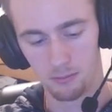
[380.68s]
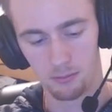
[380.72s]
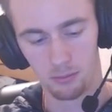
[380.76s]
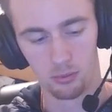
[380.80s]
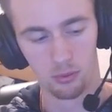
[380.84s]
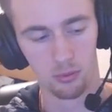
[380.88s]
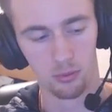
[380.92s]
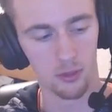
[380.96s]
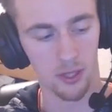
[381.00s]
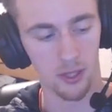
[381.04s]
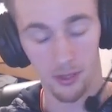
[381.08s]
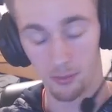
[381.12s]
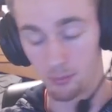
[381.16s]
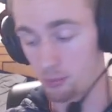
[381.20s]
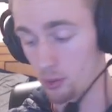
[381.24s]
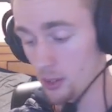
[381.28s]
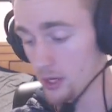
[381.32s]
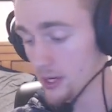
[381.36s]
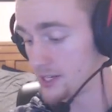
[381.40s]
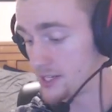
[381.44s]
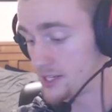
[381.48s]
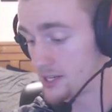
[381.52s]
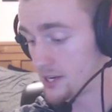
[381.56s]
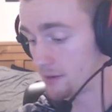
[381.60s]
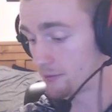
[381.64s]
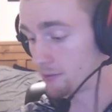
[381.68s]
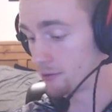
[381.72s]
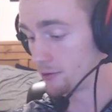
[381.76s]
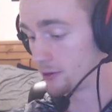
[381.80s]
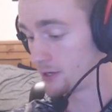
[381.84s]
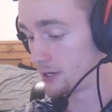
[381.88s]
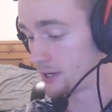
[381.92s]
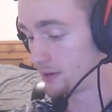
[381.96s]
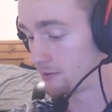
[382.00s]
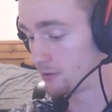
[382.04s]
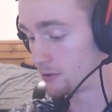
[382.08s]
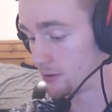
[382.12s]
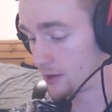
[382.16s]
like pretty different,
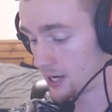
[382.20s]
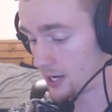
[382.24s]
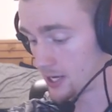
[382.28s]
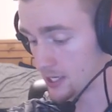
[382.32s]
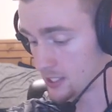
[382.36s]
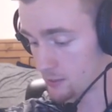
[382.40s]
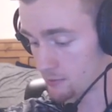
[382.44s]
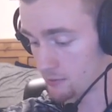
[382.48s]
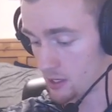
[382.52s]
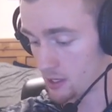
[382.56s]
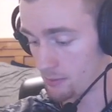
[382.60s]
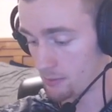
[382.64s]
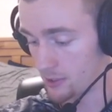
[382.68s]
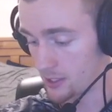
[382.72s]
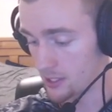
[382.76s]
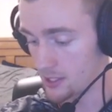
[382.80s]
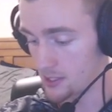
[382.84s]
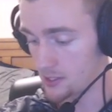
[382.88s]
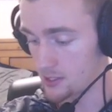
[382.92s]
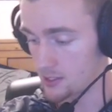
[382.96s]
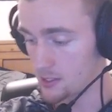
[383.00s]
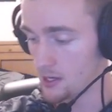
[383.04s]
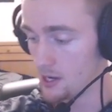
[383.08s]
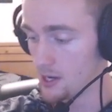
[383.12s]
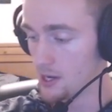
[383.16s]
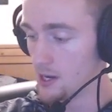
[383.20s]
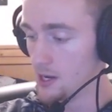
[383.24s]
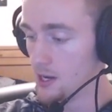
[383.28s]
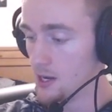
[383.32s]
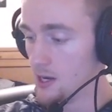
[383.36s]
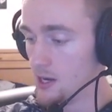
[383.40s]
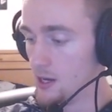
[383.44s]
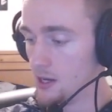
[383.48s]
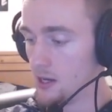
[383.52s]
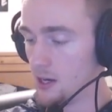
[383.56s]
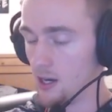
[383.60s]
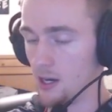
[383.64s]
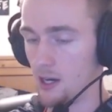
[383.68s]
if you ask me, because
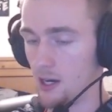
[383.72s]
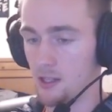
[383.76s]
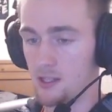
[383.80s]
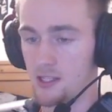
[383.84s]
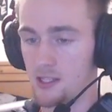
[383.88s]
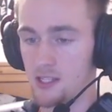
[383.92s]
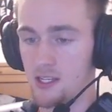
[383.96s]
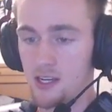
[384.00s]
the Steel